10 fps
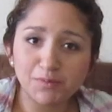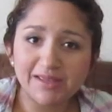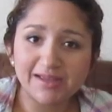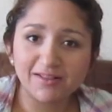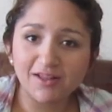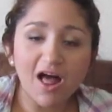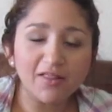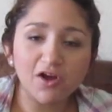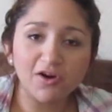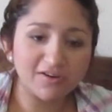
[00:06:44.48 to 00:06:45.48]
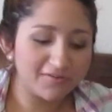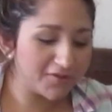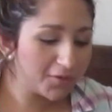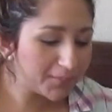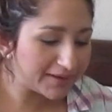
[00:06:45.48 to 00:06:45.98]
would take a lot longer to
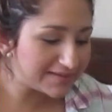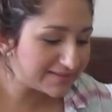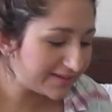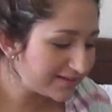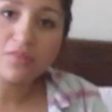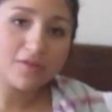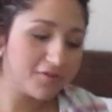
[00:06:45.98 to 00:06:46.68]
film, but it didn't.